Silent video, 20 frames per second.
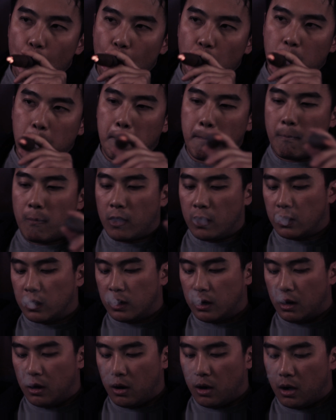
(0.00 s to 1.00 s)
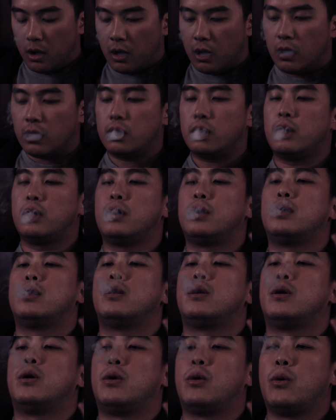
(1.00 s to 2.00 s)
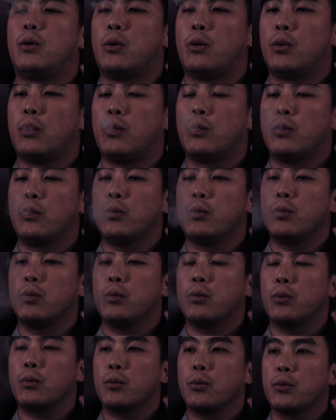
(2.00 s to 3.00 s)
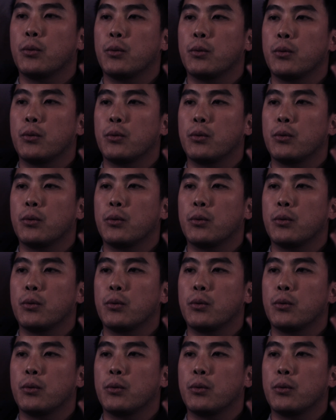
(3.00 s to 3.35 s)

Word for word: The big way that we're trying to shake things up for us is